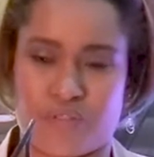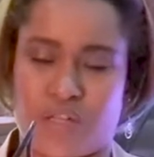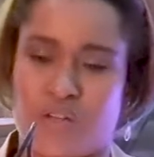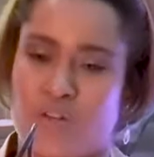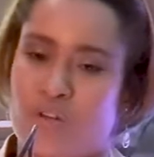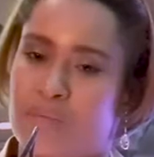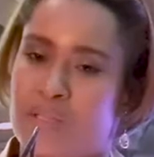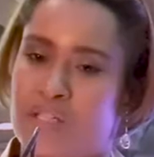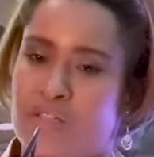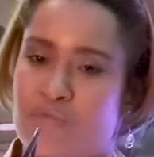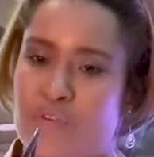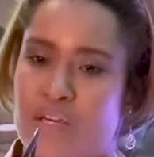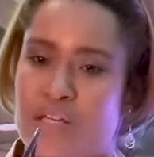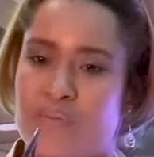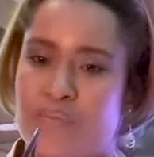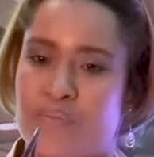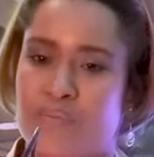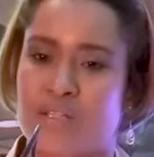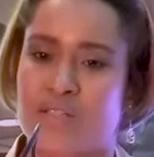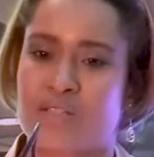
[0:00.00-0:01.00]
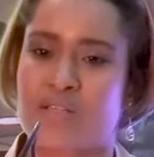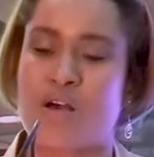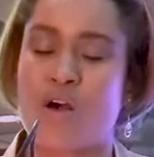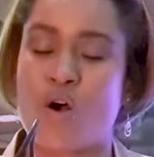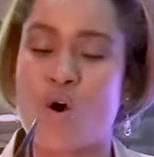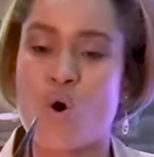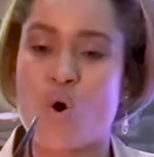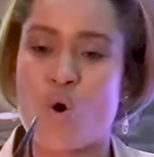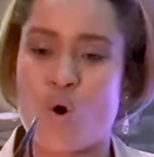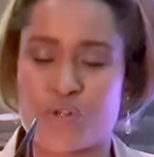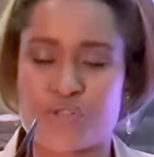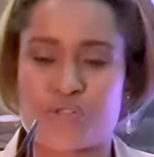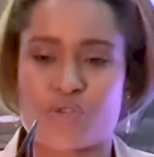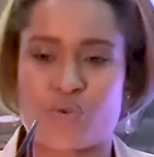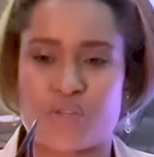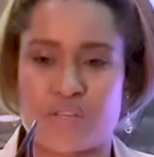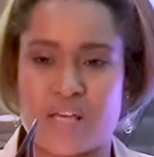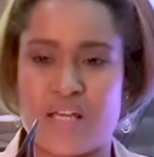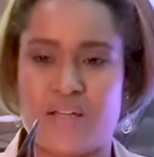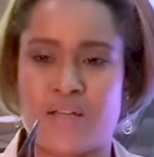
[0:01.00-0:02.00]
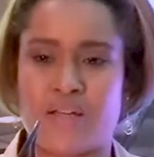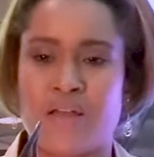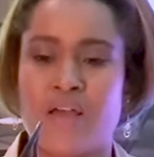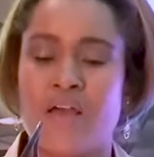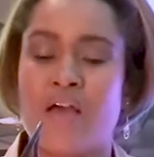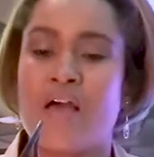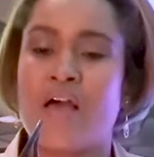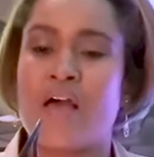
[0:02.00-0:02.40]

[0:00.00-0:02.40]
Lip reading: Economic Development, also then